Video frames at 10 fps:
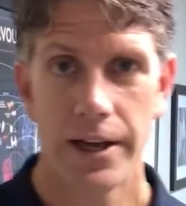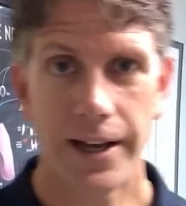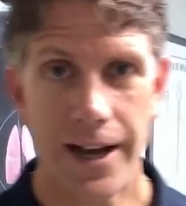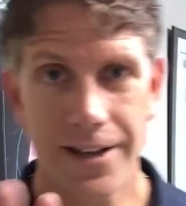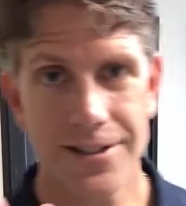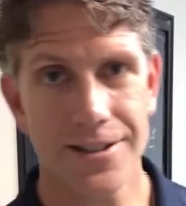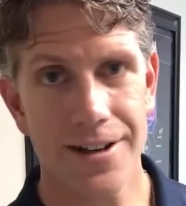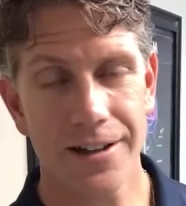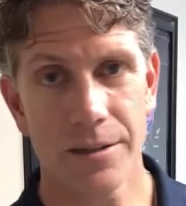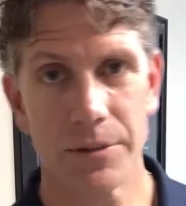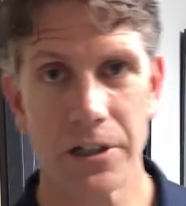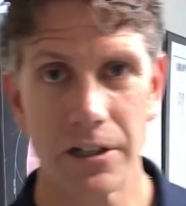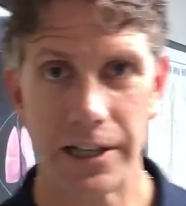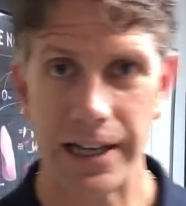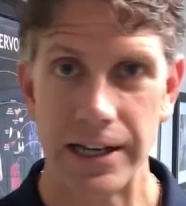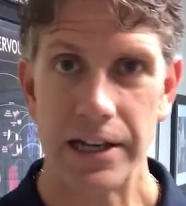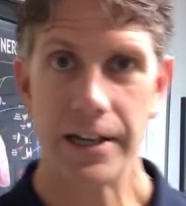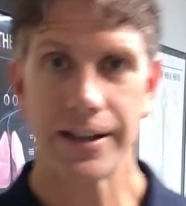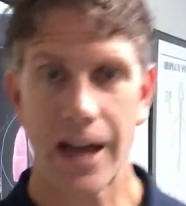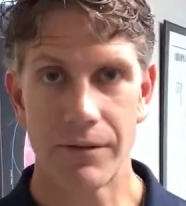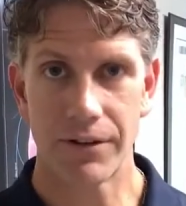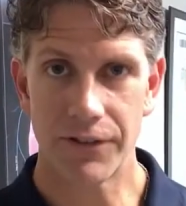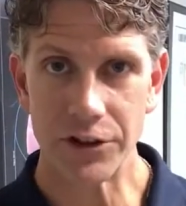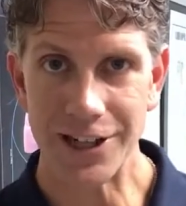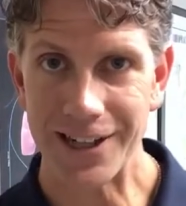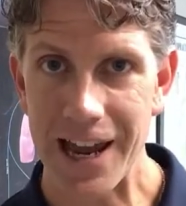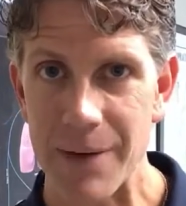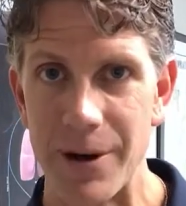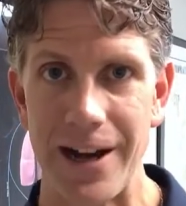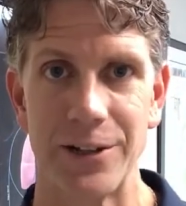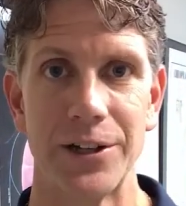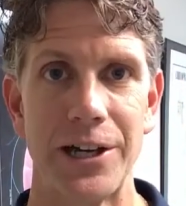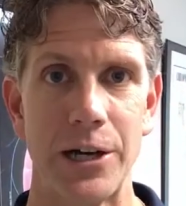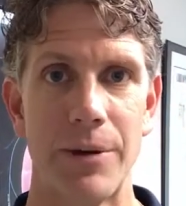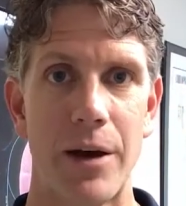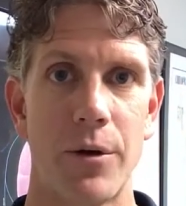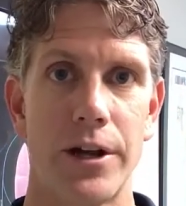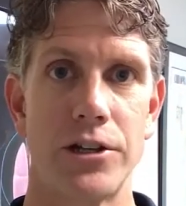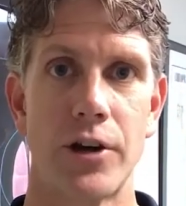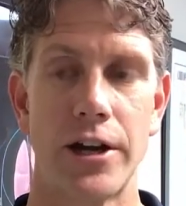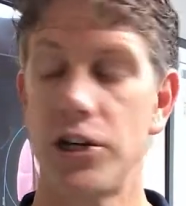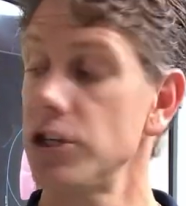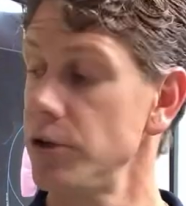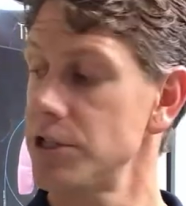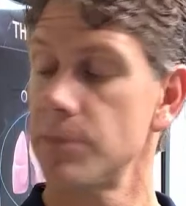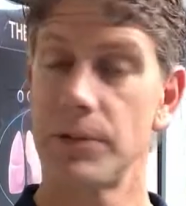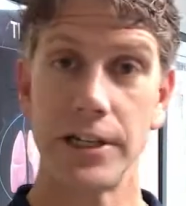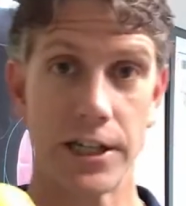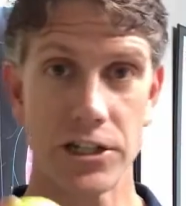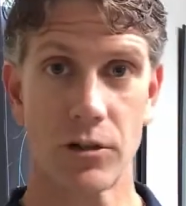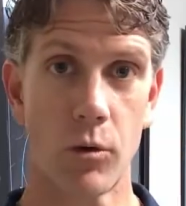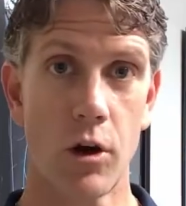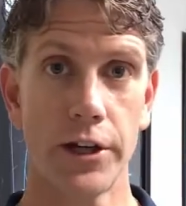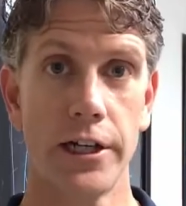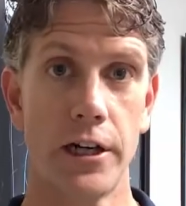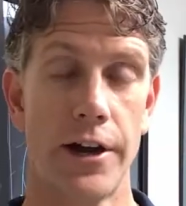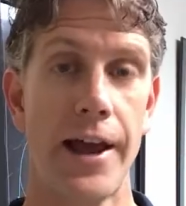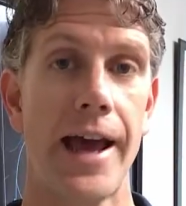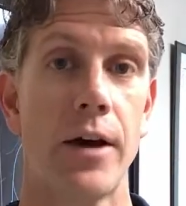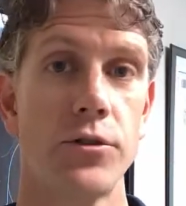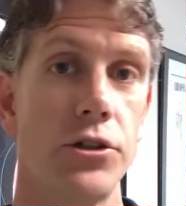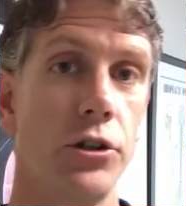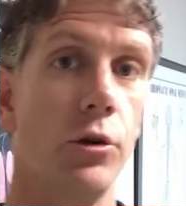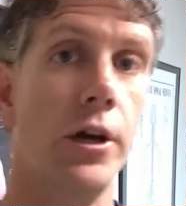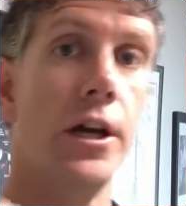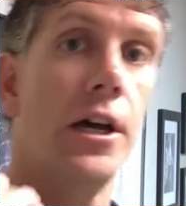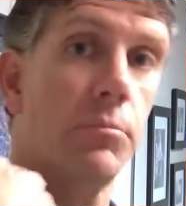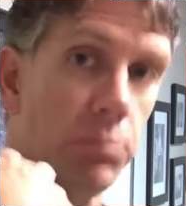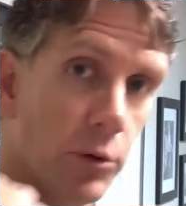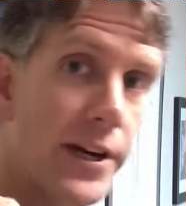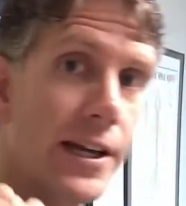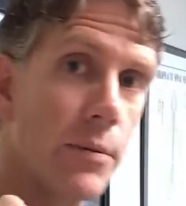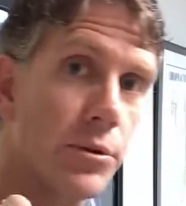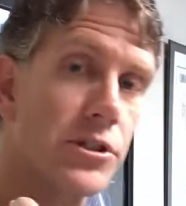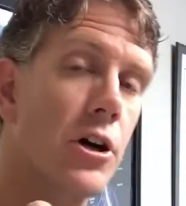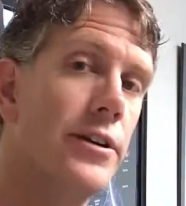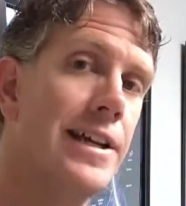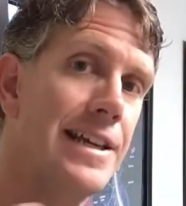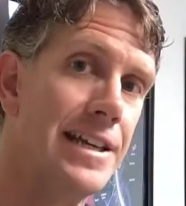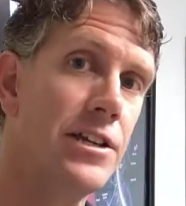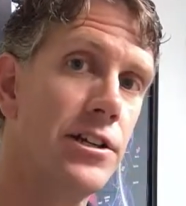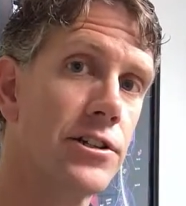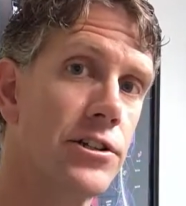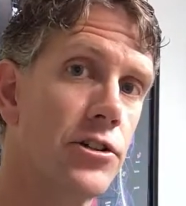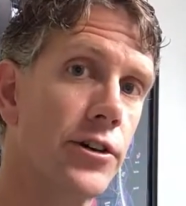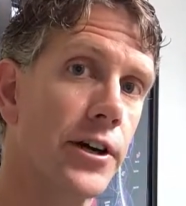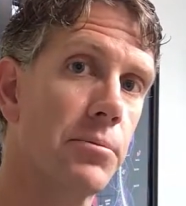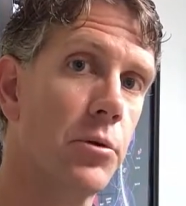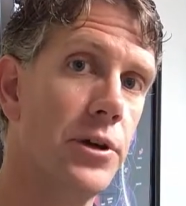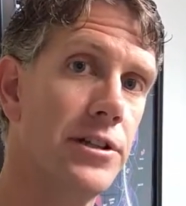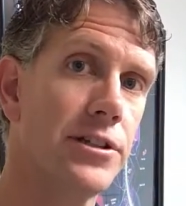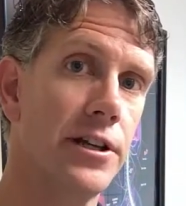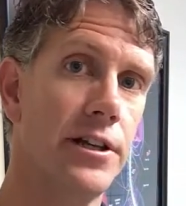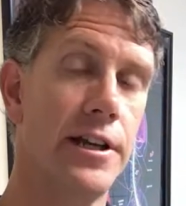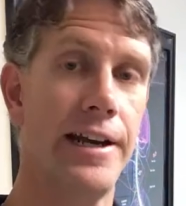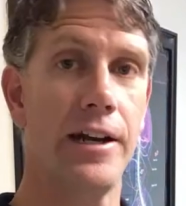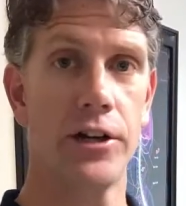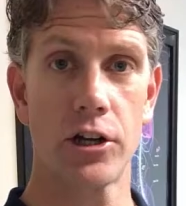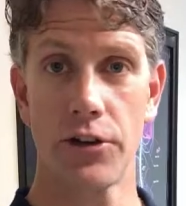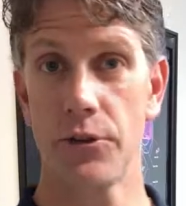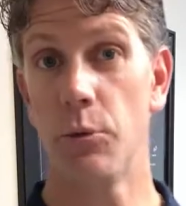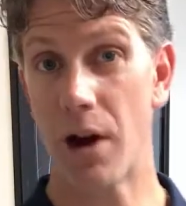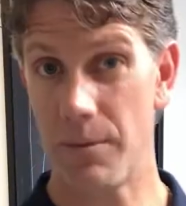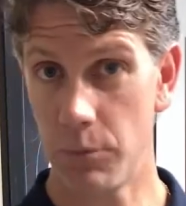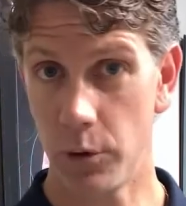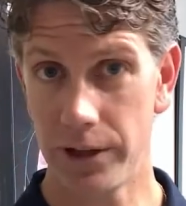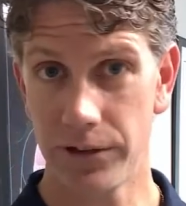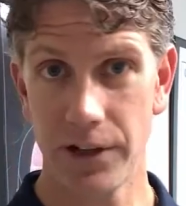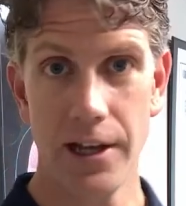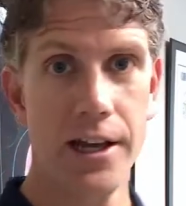Hey guys, it's Dr. McLean. Kind of a funky camera angle here, but I want to try to show you something against the wall here on how to break up what's called adhesions and trigger points in an area called the rhomboids.